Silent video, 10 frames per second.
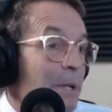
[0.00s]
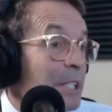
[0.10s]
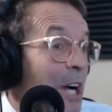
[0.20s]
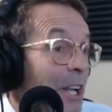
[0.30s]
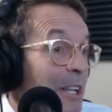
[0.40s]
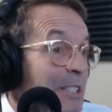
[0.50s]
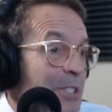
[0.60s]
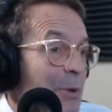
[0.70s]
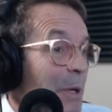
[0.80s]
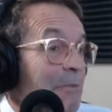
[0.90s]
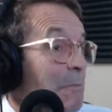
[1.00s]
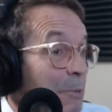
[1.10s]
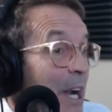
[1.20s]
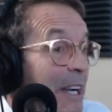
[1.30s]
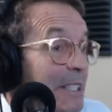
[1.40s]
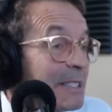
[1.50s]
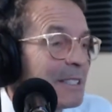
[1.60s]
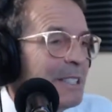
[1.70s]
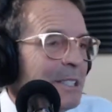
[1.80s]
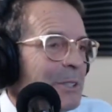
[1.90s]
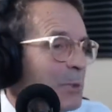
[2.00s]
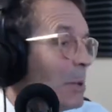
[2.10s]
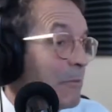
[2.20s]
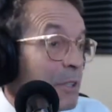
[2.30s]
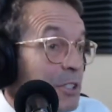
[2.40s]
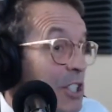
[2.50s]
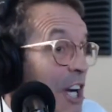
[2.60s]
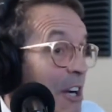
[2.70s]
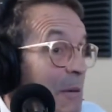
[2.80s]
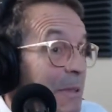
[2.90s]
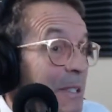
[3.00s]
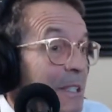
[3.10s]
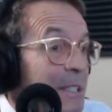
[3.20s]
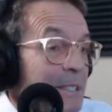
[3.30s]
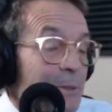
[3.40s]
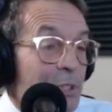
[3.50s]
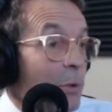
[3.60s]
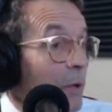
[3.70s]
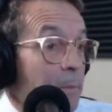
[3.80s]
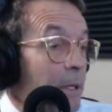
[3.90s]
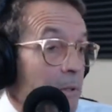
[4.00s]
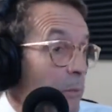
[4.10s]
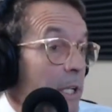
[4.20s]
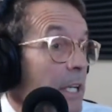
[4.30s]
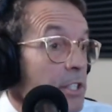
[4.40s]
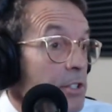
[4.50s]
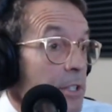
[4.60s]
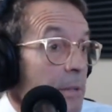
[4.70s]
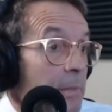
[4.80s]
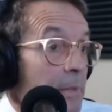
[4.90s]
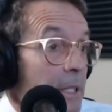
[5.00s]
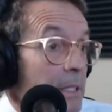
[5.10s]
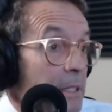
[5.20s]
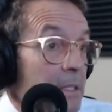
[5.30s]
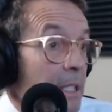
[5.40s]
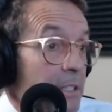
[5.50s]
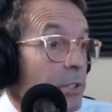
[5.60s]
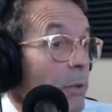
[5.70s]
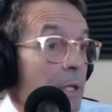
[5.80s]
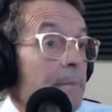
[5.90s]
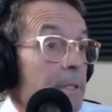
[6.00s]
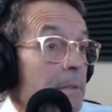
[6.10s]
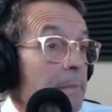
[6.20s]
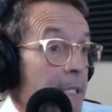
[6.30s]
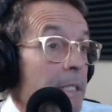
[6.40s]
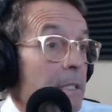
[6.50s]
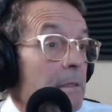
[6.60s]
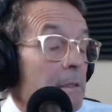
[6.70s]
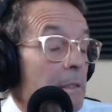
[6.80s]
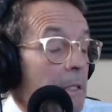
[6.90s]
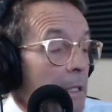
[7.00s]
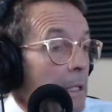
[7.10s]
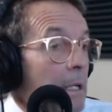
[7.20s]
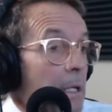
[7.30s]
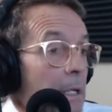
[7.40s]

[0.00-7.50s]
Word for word: college, showing up for practice, showing up for your job, you know, showing up in a relationship, that's that's showing up is the big deal. As a parent,